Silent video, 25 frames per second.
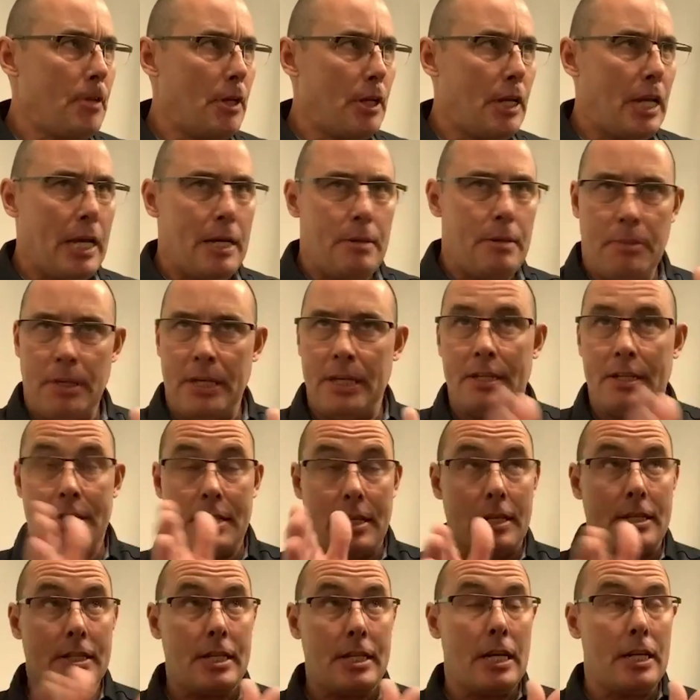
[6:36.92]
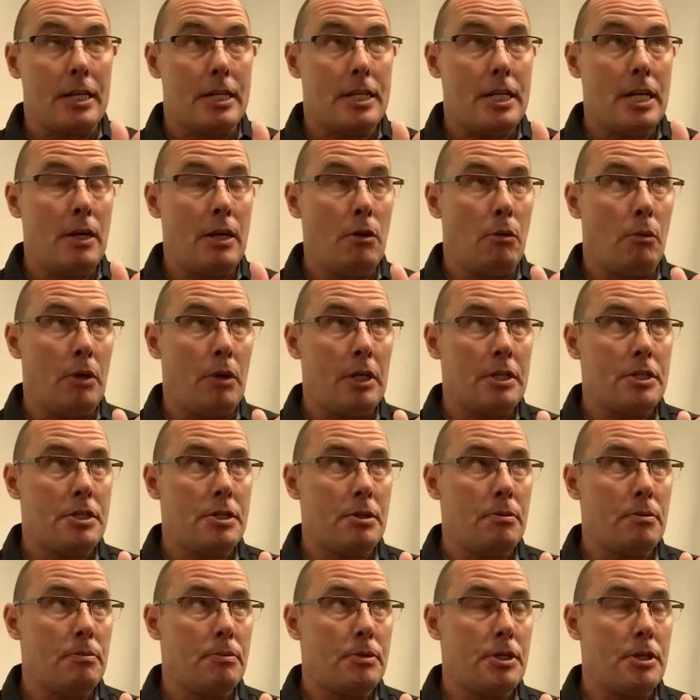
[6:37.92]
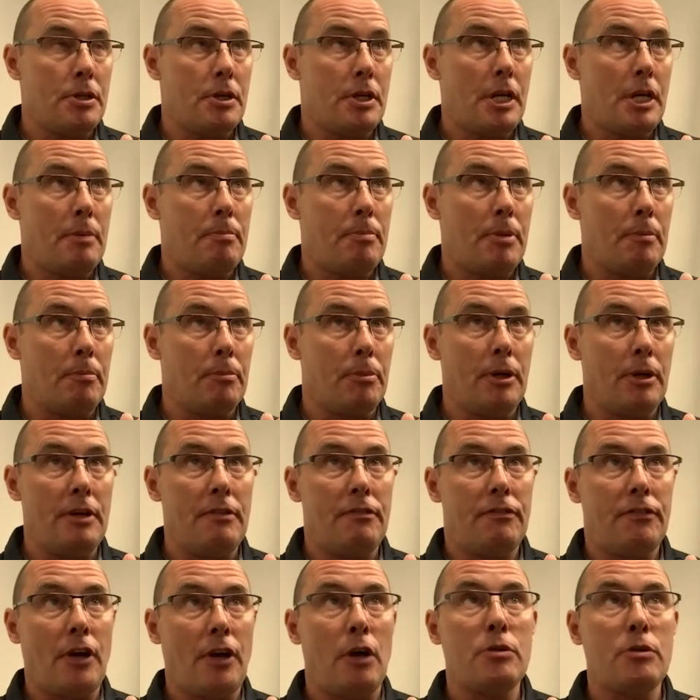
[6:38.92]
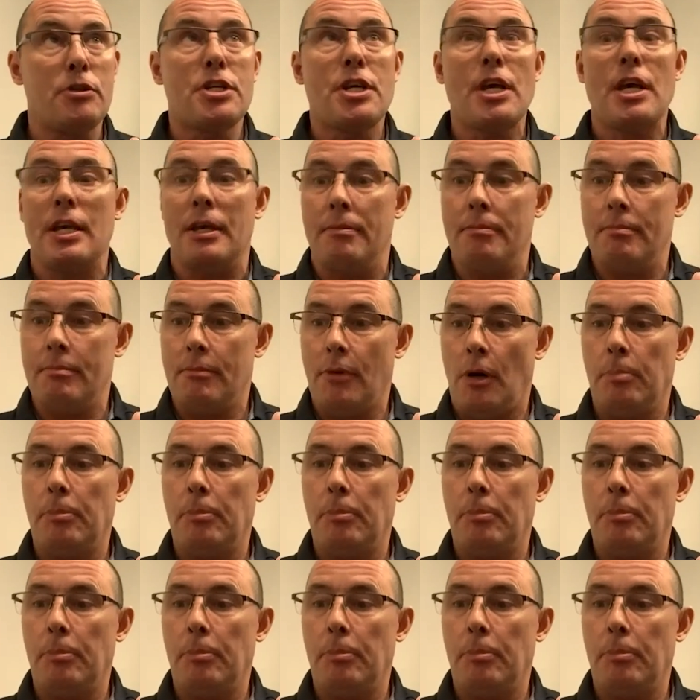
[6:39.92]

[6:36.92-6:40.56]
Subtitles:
Again, being succinct here, or wanting to keep it brief, OT,